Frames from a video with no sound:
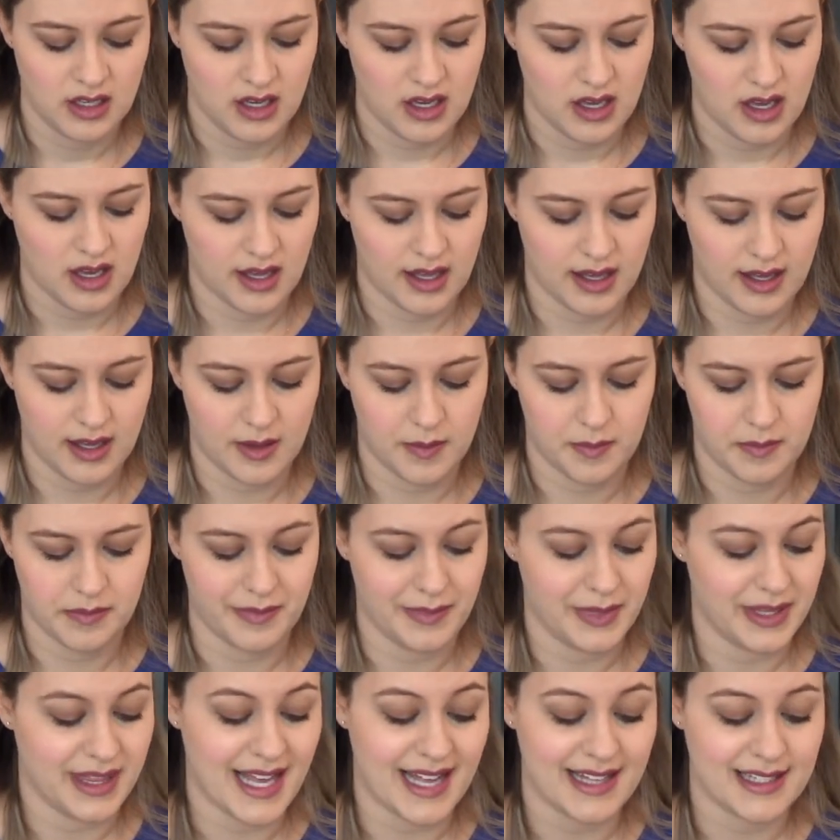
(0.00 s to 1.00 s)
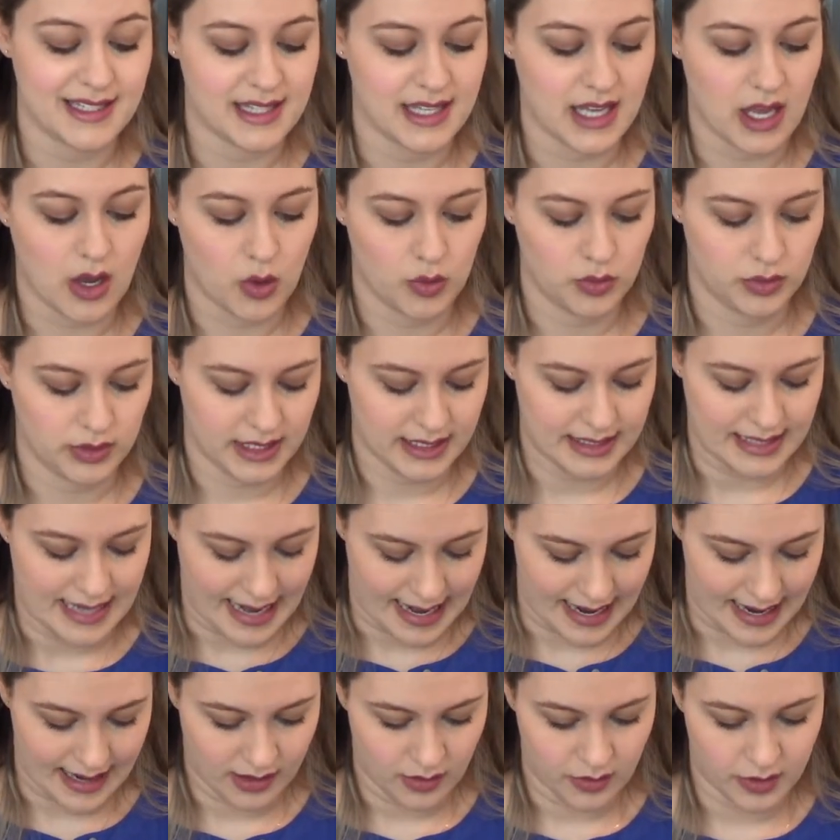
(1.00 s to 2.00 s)
But that's the only
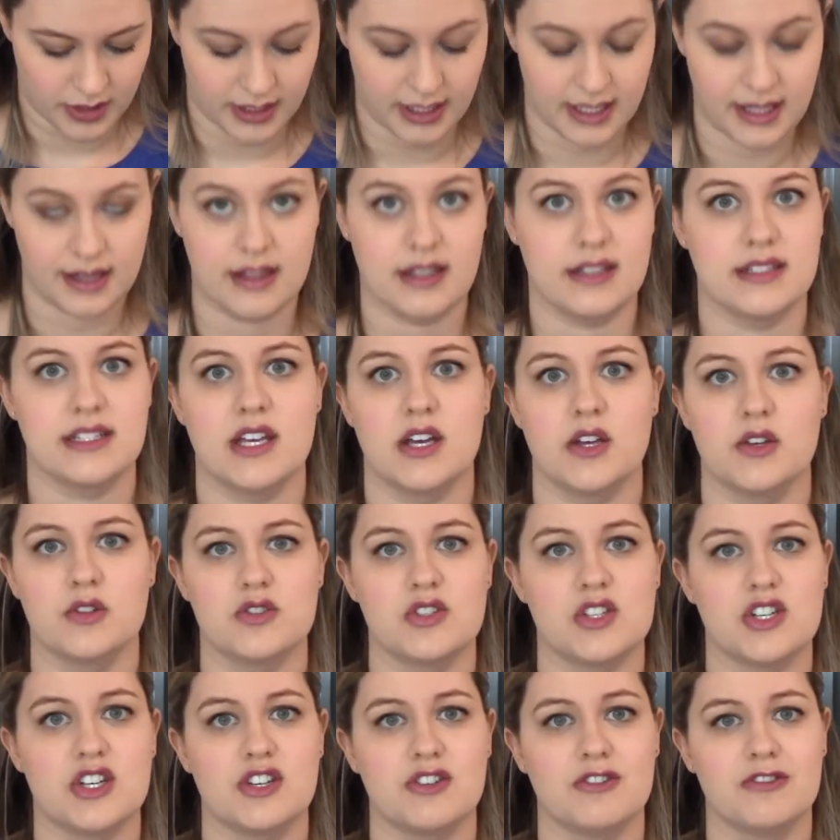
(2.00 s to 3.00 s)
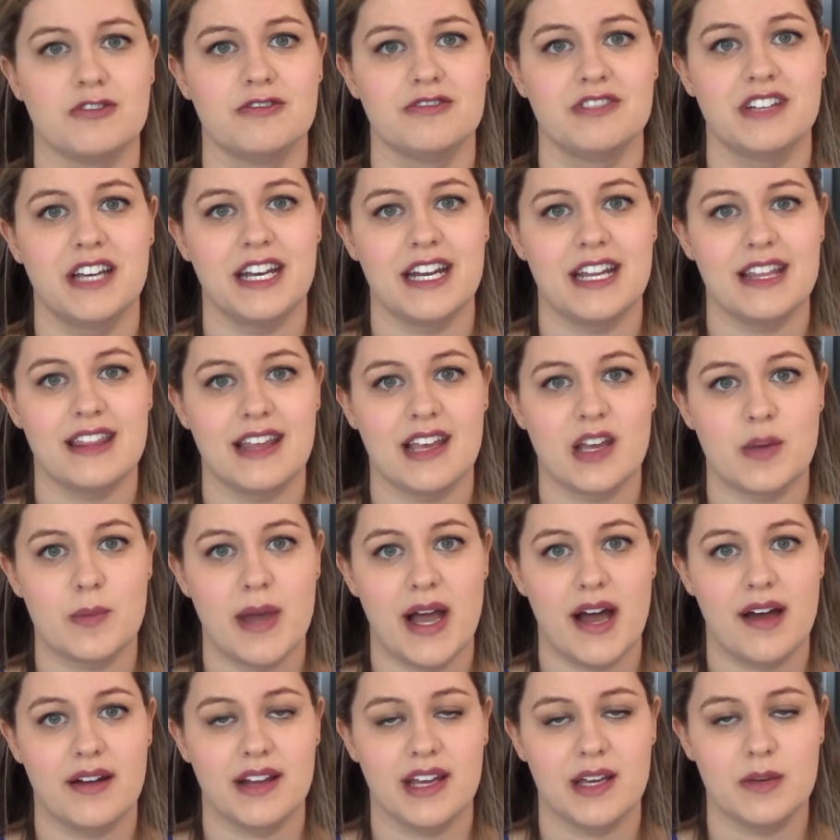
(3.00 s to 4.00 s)
tag really that tells you anything
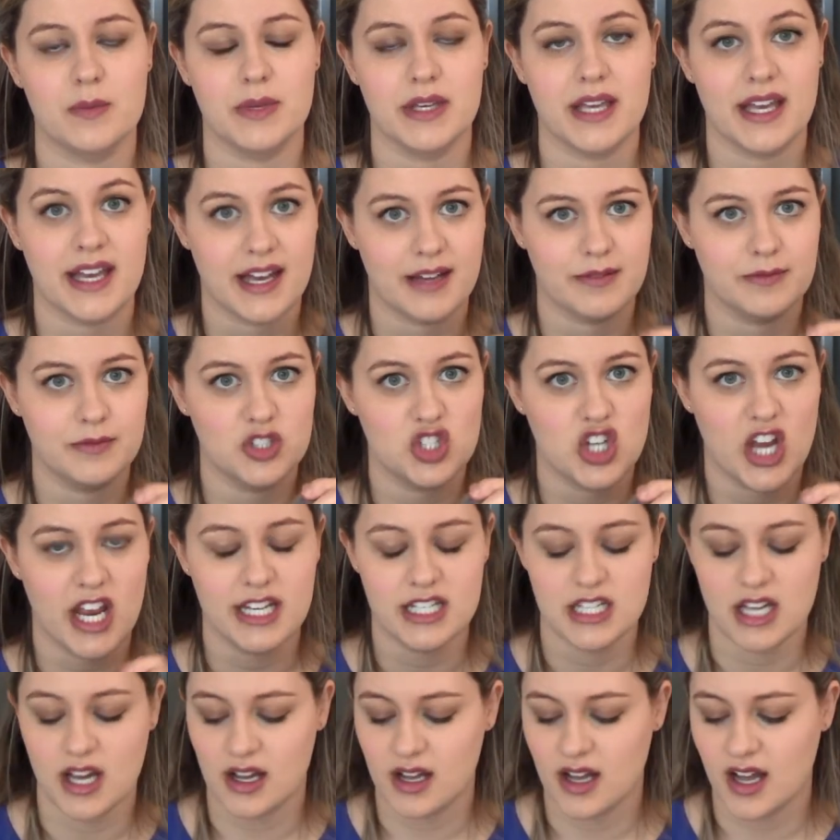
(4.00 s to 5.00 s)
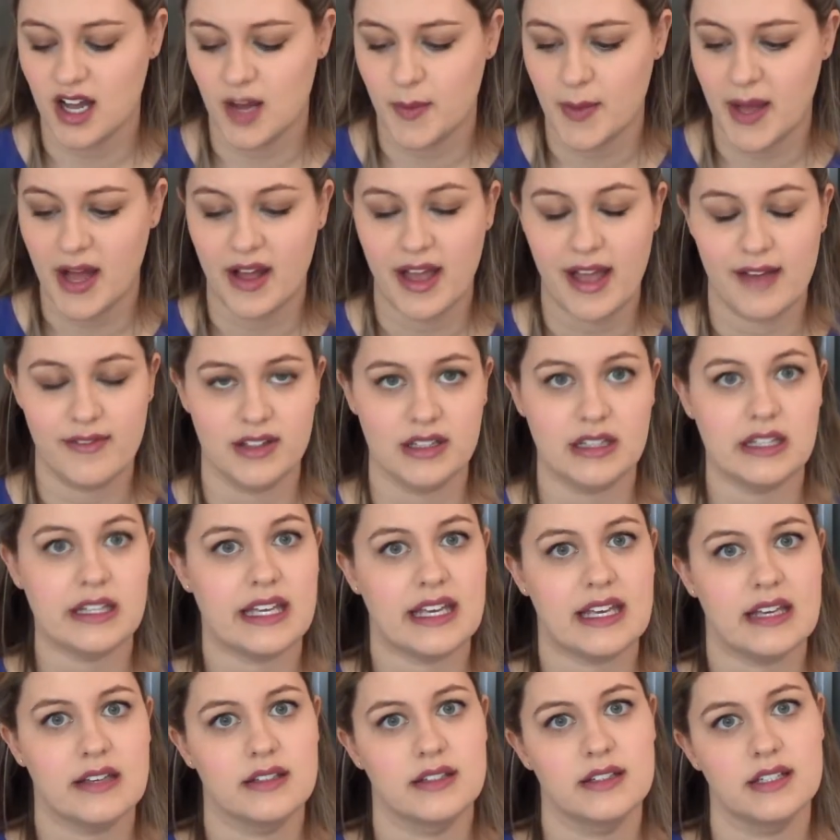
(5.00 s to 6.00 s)
about it. But yeah, Jane.com, I'll have a
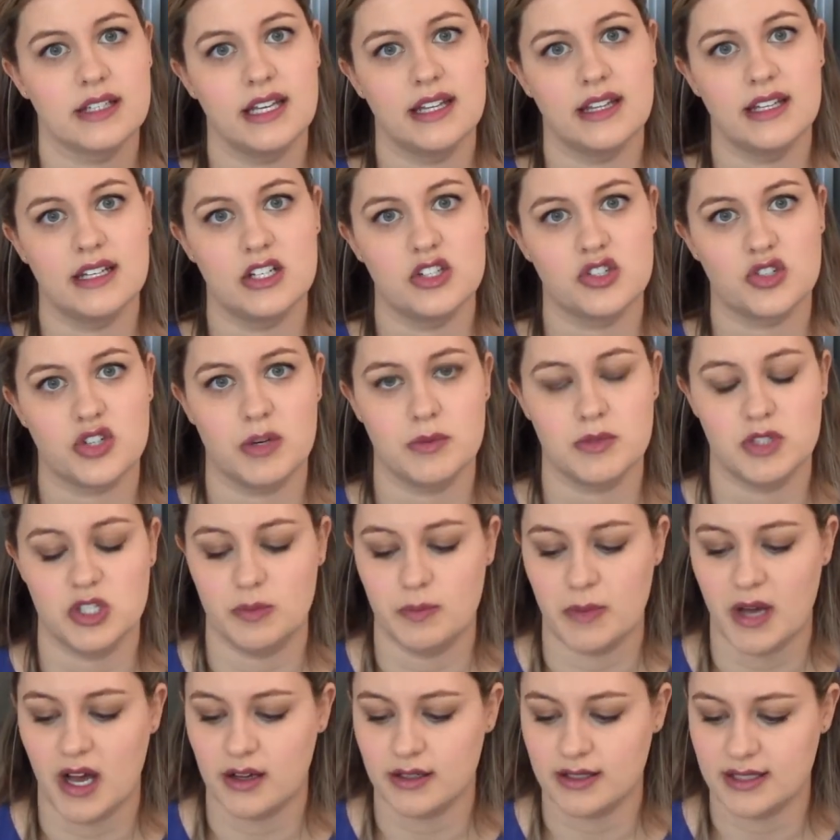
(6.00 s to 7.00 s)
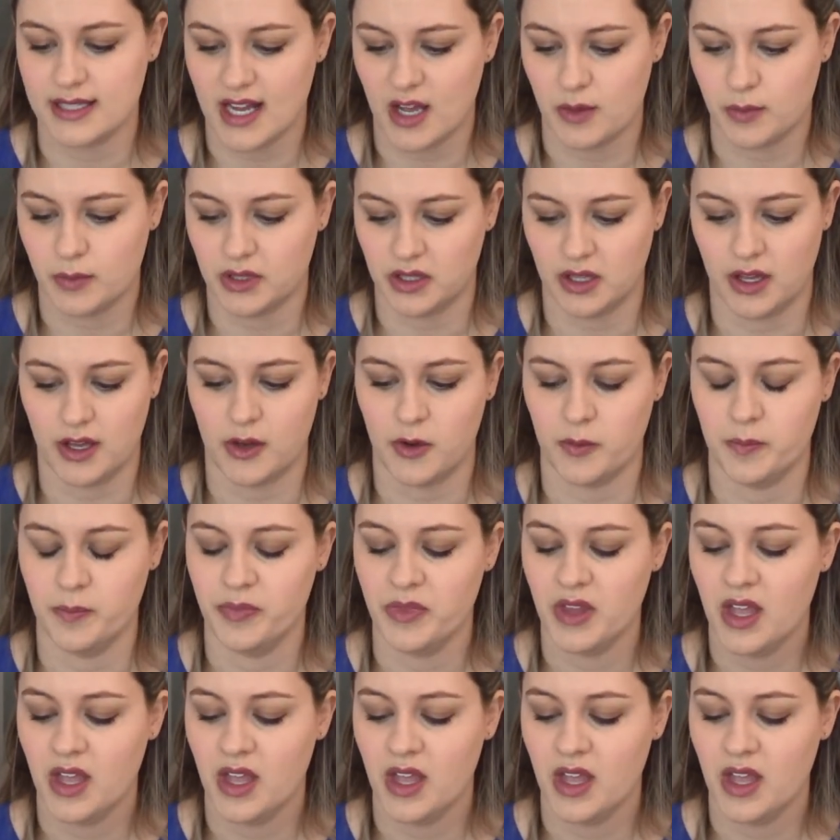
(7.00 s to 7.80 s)
link in the description box down below.